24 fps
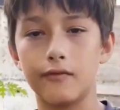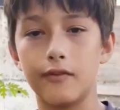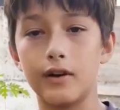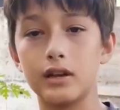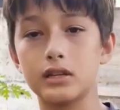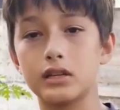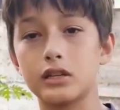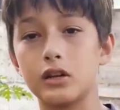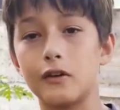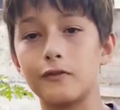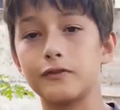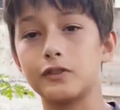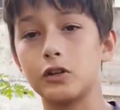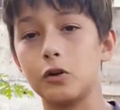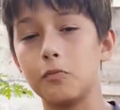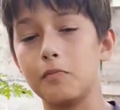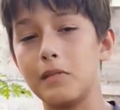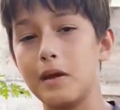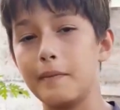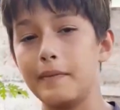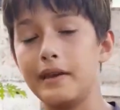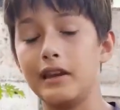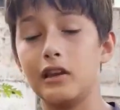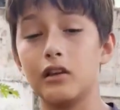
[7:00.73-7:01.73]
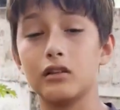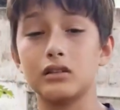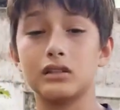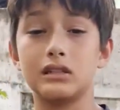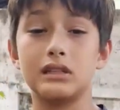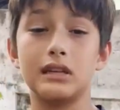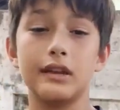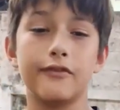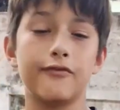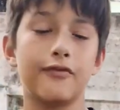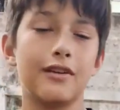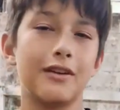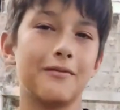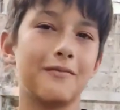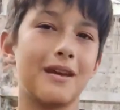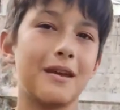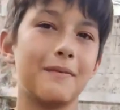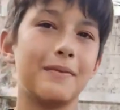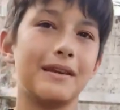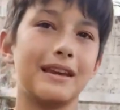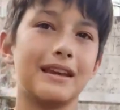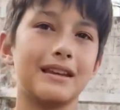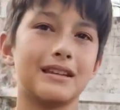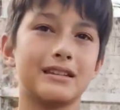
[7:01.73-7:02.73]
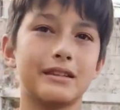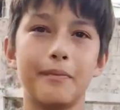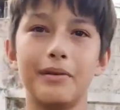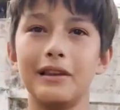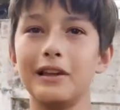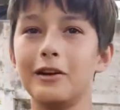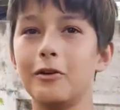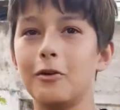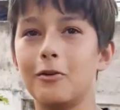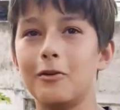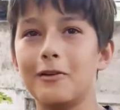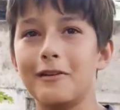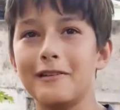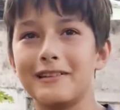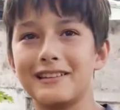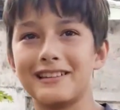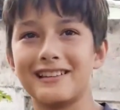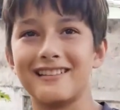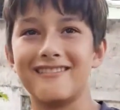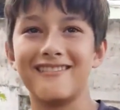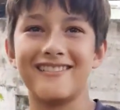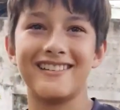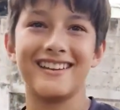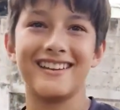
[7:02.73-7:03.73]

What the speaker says: version of soup maybe looks different. Maybe it's blue, it's